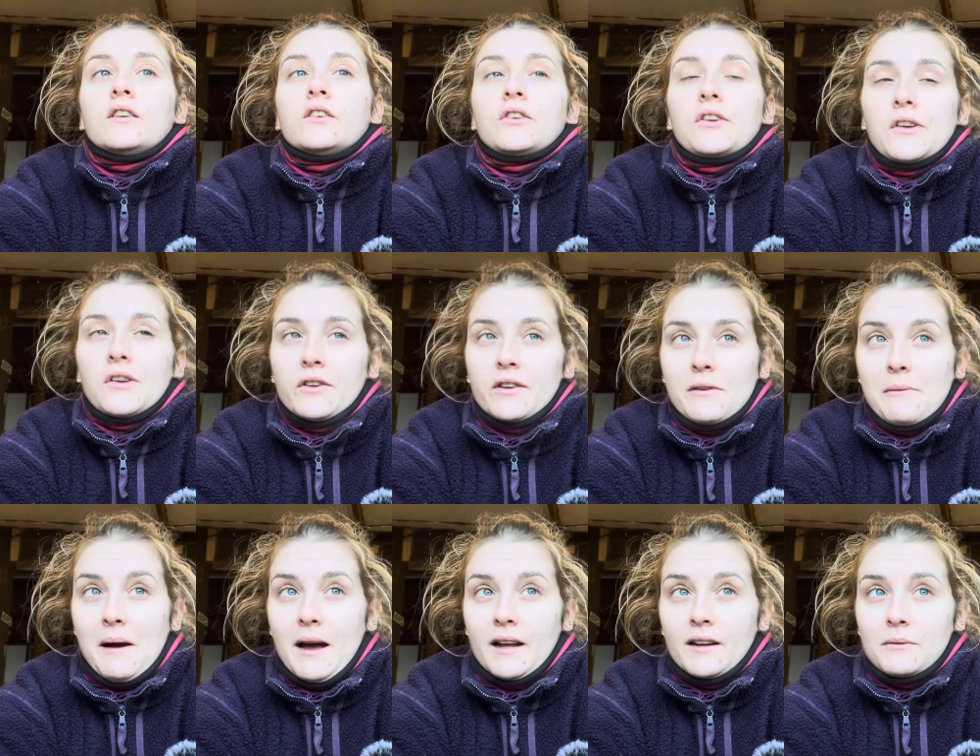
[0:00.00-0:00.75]
do
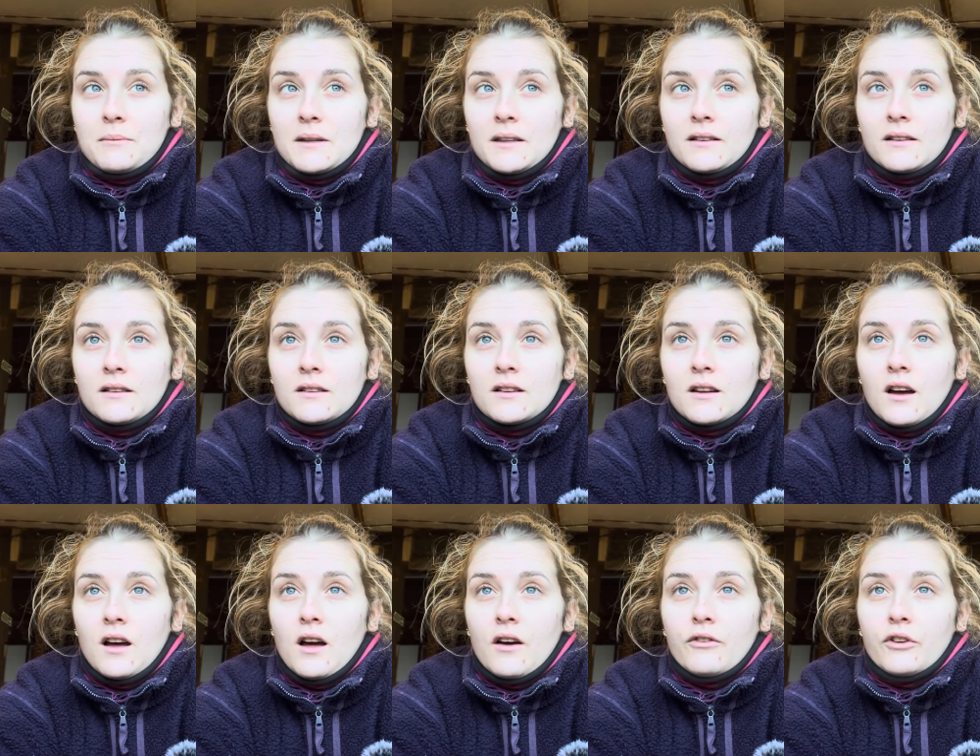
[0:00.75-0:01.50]
some admin
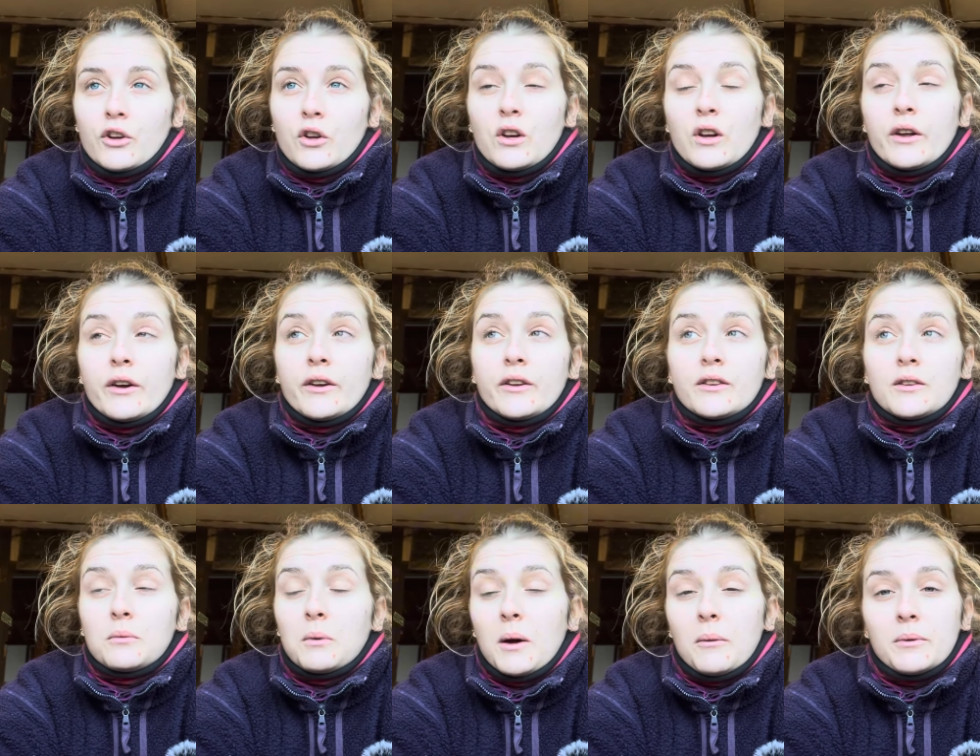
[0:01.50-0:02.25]
stuff. I've got
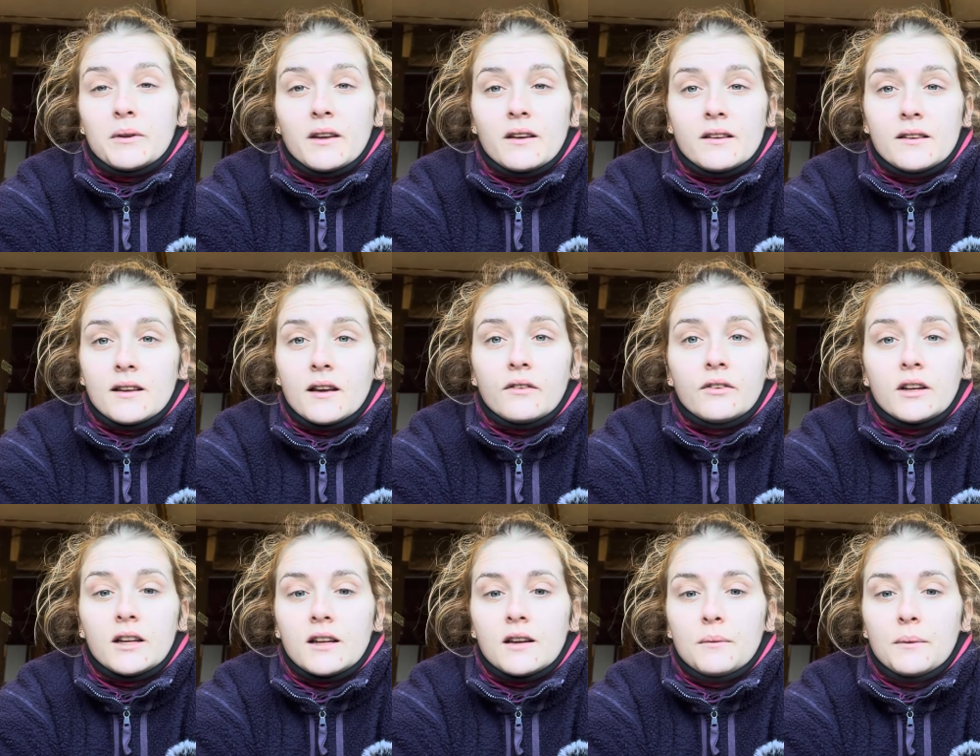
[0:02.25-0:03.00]
loads of website stuff
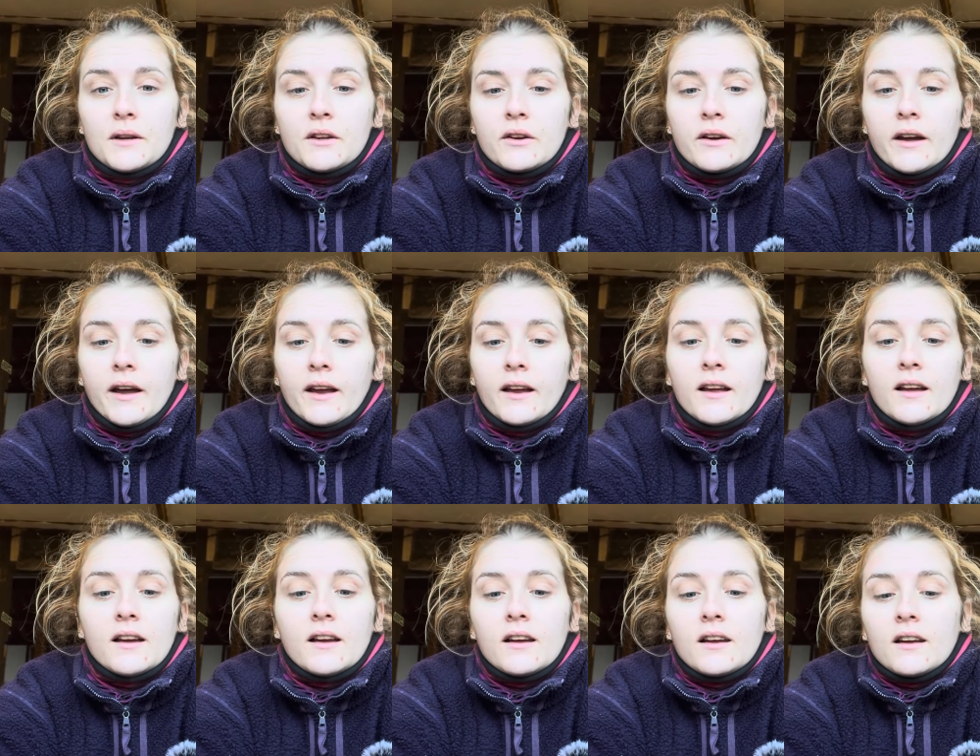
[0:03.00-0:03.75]
I need to be doing.
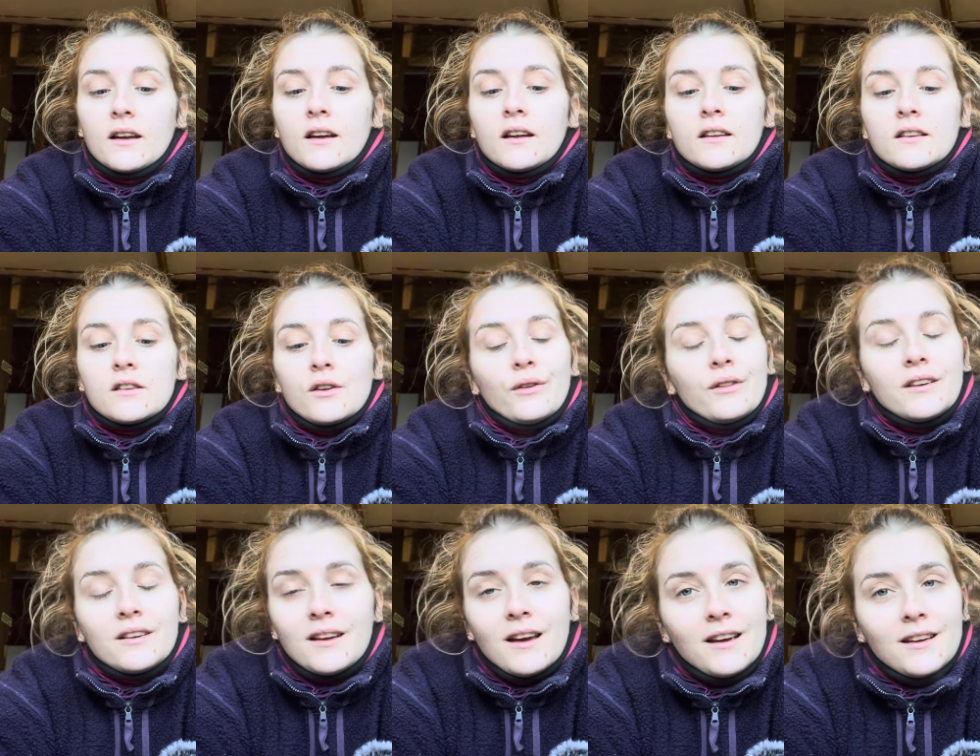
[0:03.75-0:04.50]
So
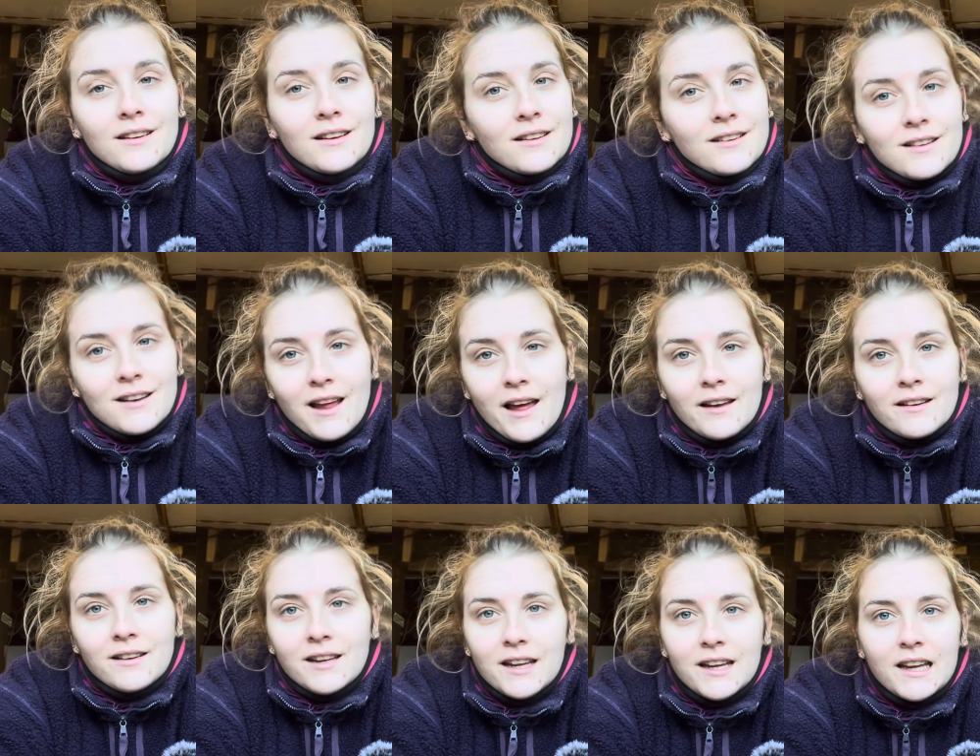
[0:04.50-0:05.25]
the day doesn't
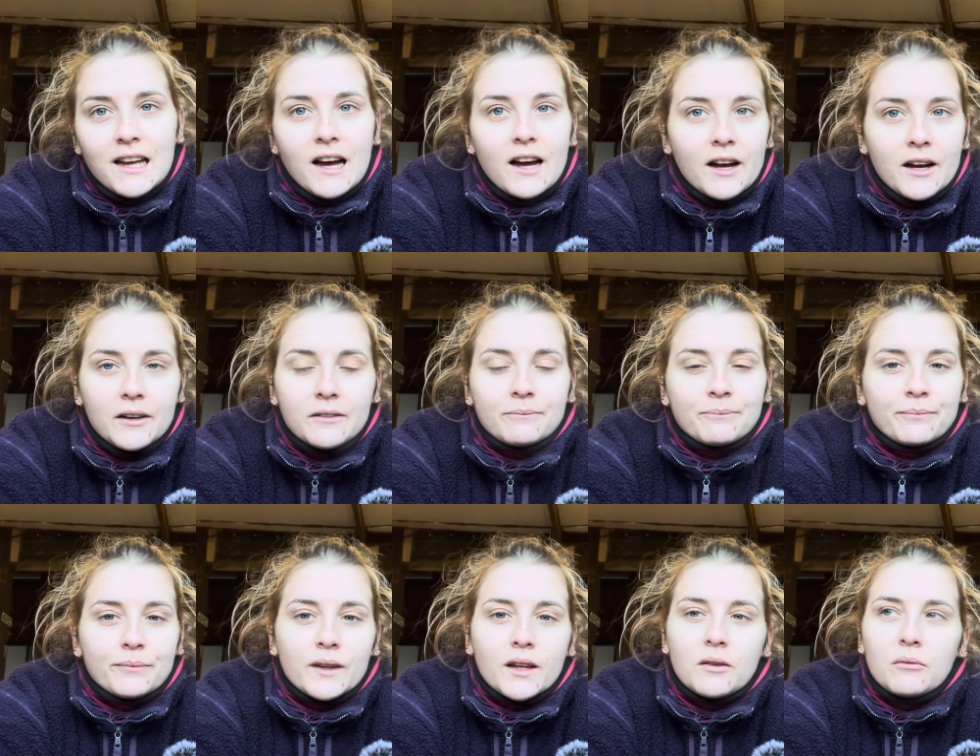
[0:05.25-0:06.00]
end here,
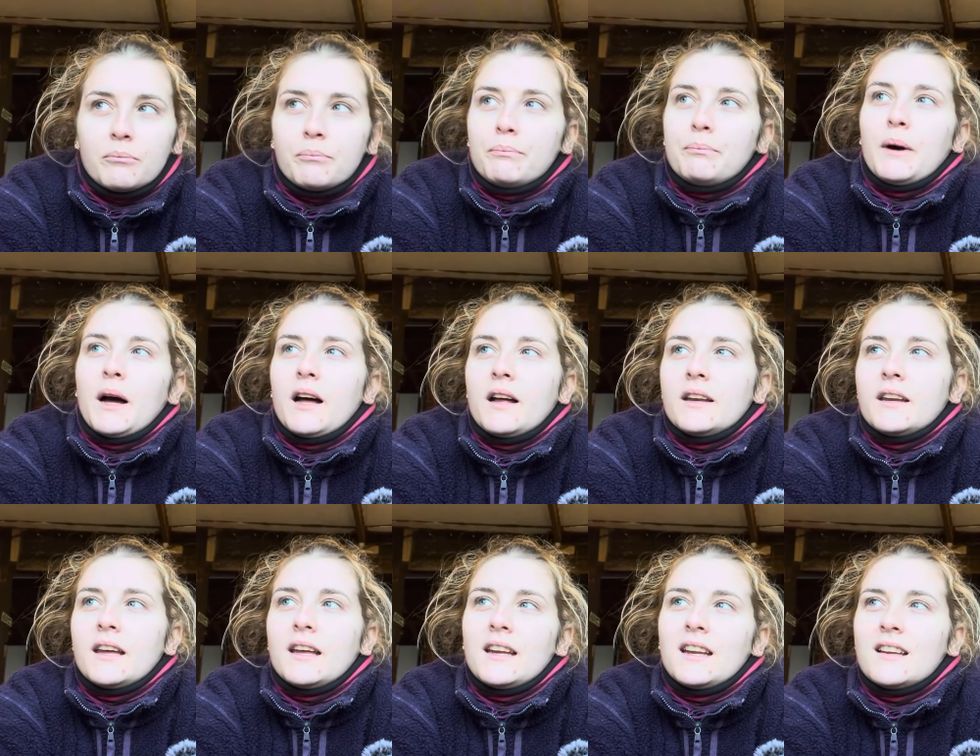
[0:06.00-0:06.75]

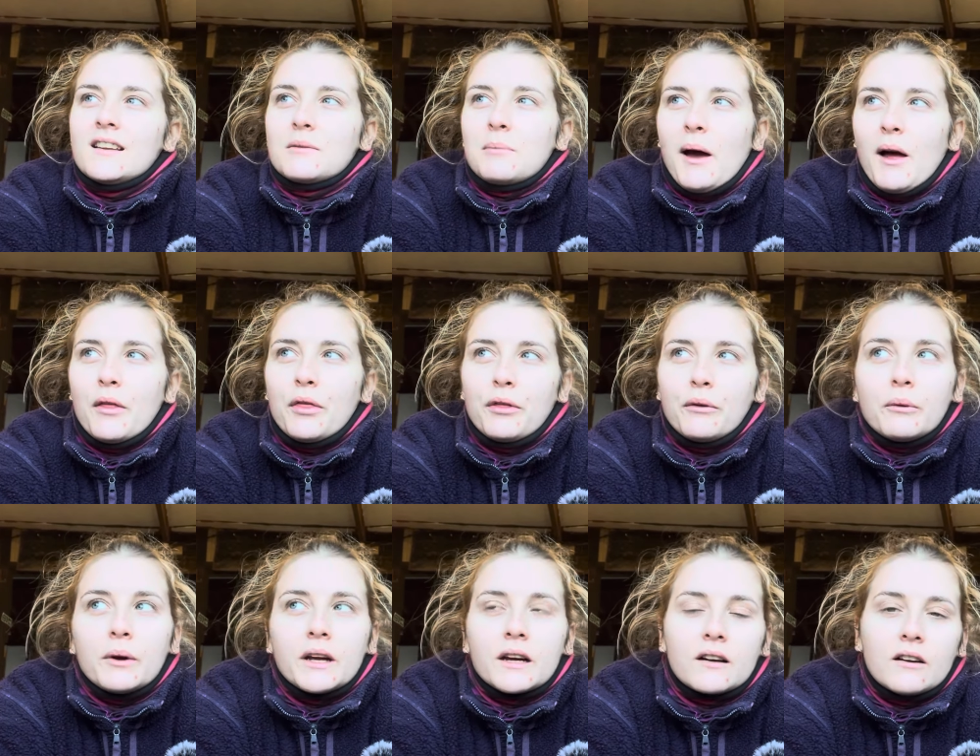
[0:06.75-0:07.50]
but it is about
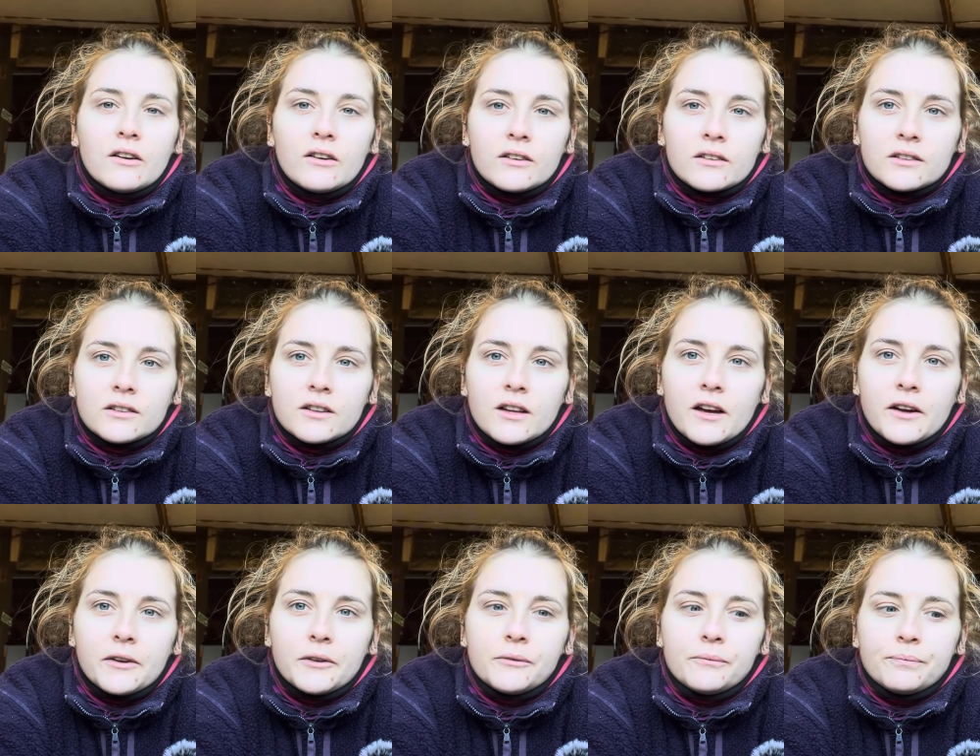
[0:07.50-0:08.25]
3 o'clock,
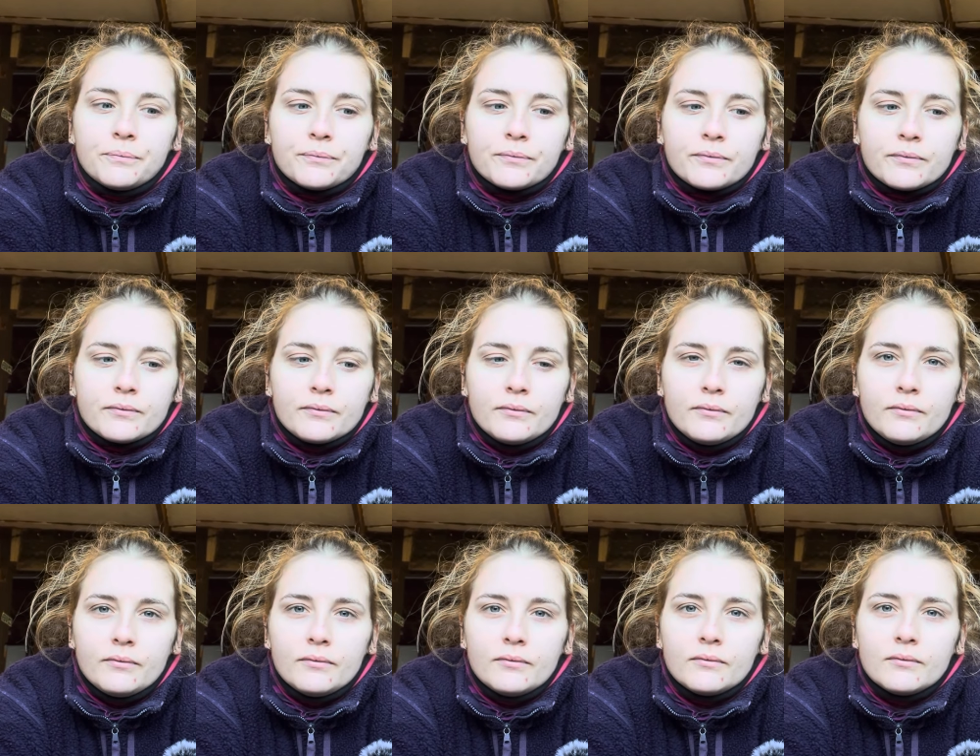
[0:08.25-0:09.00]
so
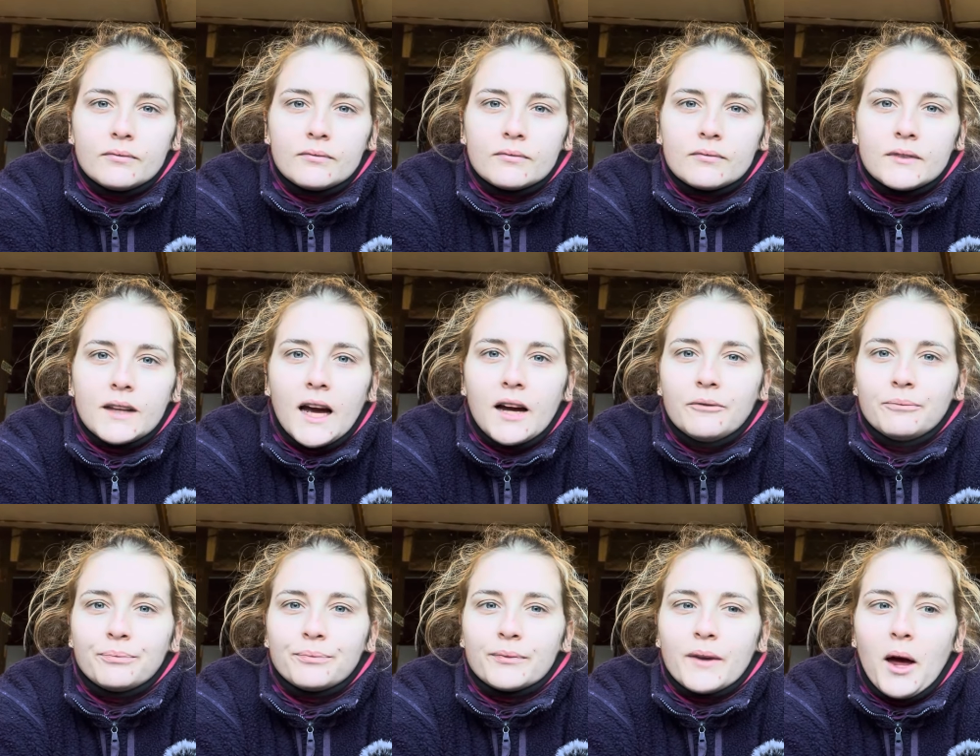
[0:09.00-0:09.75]
yeah,
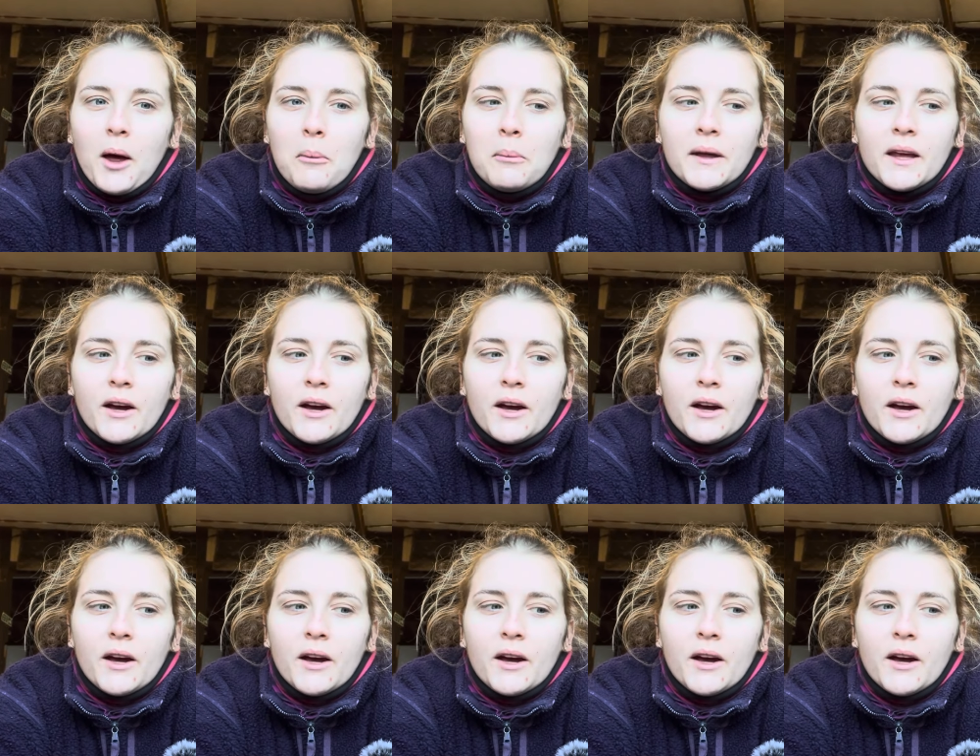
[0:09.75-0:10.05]
I'll be